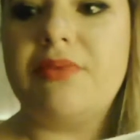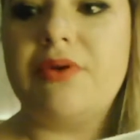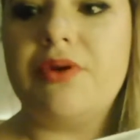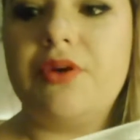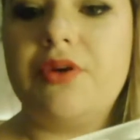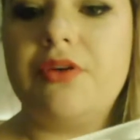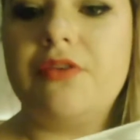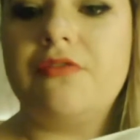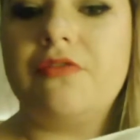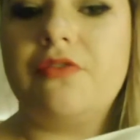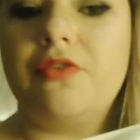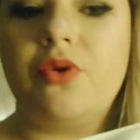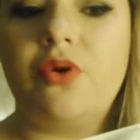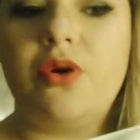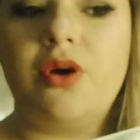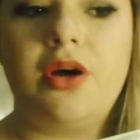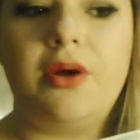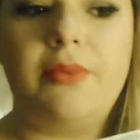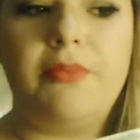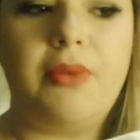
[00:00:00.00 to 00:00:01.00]
for
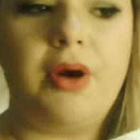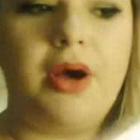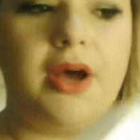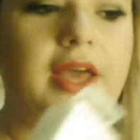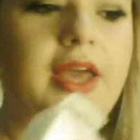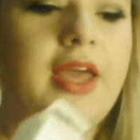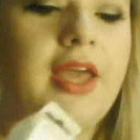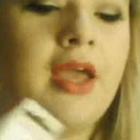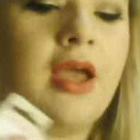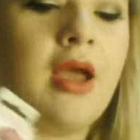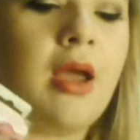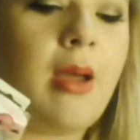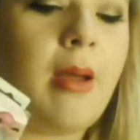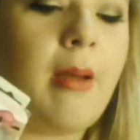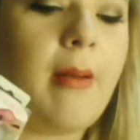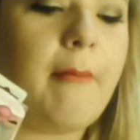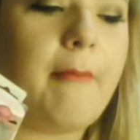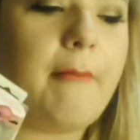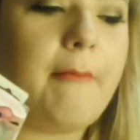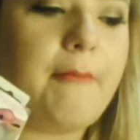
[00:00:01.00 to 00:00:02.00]
my
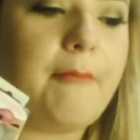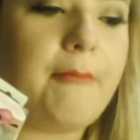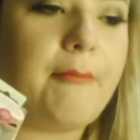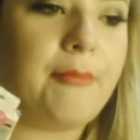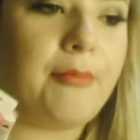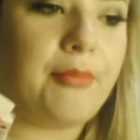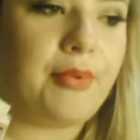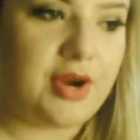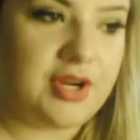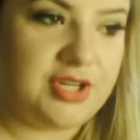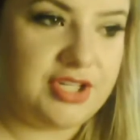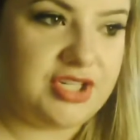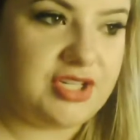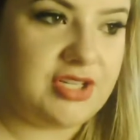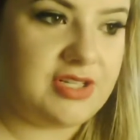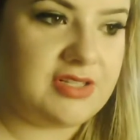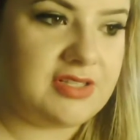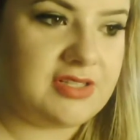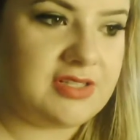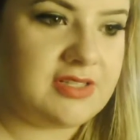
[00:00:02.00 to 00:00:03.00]

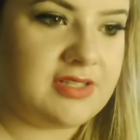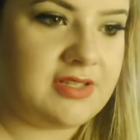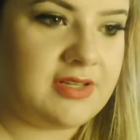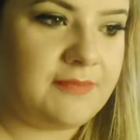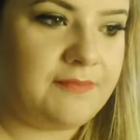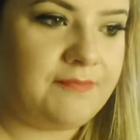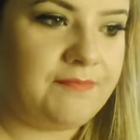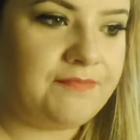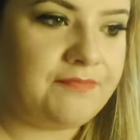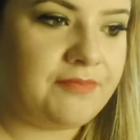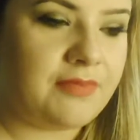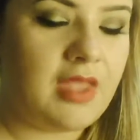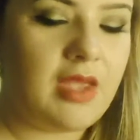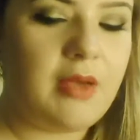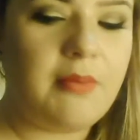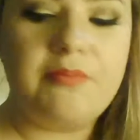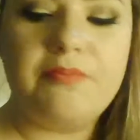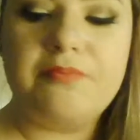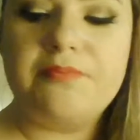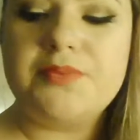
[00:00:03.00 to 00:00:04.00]
brushes,
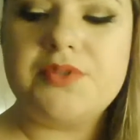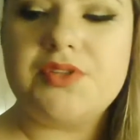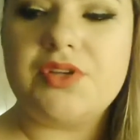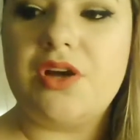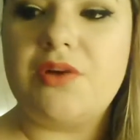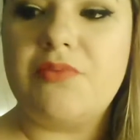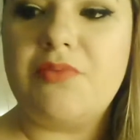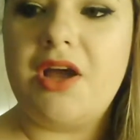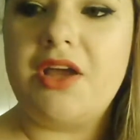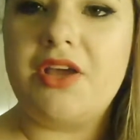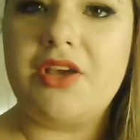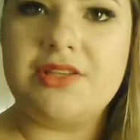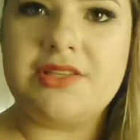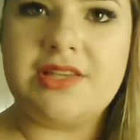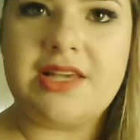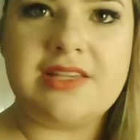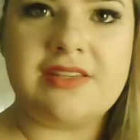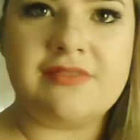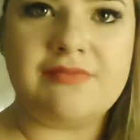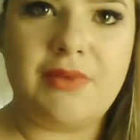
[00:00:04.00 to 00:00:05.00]
so I might use these
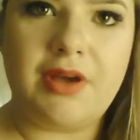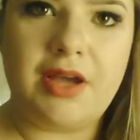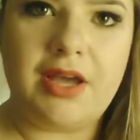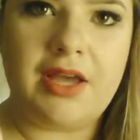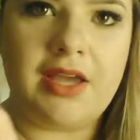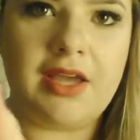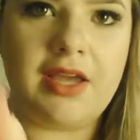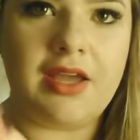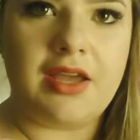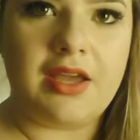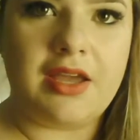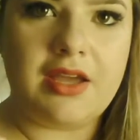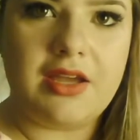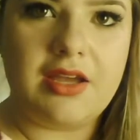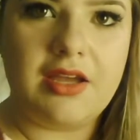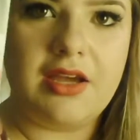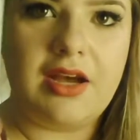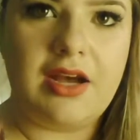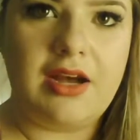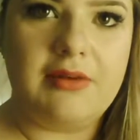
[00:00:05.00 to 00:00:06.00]
for my
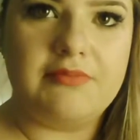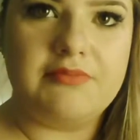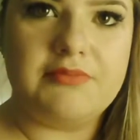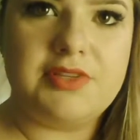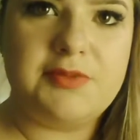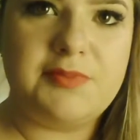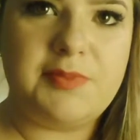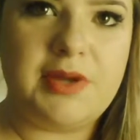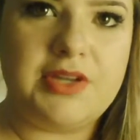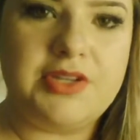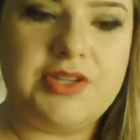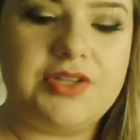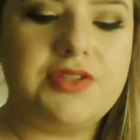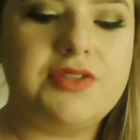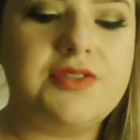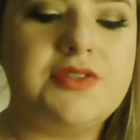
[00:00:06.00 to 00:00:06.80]
sponges.